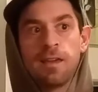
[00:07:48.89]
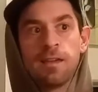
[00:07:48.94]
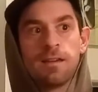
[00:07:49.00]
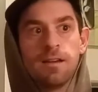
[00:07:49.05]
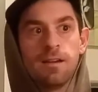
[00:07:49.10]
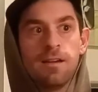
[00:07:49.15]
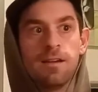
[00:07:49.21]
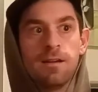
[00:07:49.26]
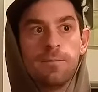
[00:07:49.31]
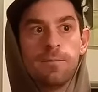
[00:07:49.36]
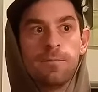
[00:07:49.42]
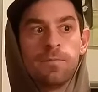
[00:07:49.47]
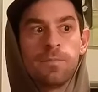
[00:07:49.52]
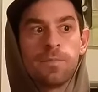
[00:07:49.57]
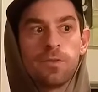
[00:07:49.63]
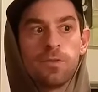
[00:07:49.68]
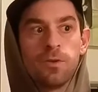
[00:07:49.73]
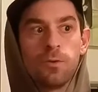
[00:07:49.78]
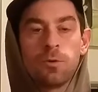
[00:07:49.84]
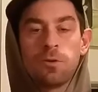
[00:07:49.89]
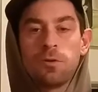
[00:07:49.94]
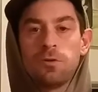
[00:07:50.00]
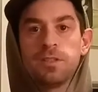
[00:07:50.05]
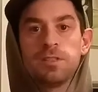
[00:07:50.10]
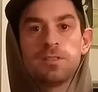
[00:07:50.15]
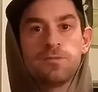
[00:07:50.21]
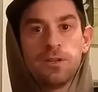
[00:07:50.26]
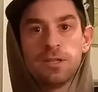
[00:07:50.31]
The world
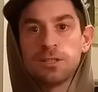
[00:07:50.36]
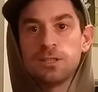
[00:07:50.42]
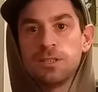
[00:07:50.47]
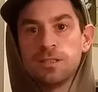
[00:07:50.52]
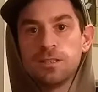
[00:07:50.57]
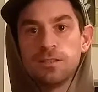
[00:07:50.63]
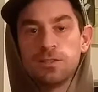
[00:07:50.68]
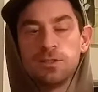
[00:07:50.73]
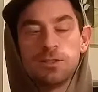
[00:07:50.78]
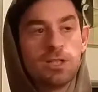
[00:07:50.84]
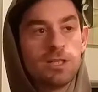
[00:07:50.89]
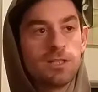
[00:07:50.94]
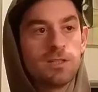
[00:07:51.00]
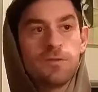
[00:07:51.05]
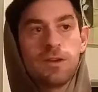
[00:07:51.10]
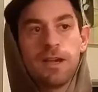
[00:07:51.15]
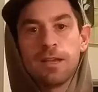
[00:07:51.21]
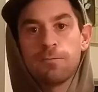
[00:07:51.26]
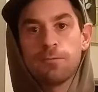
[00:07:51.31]
has functioned just fine